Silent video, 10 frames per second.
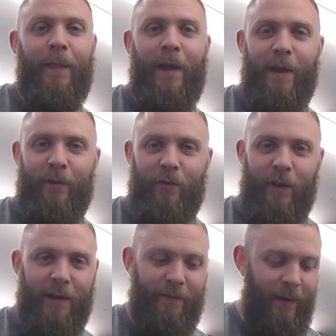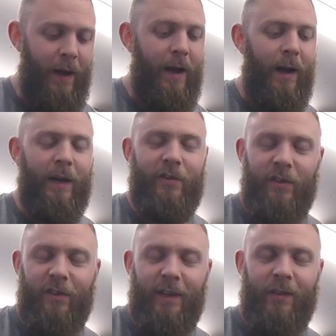the overdrive, I'd
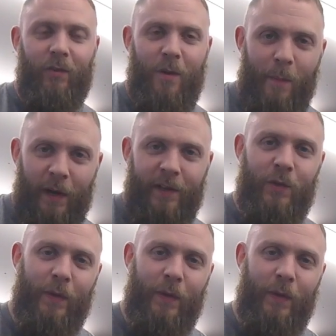just like to remind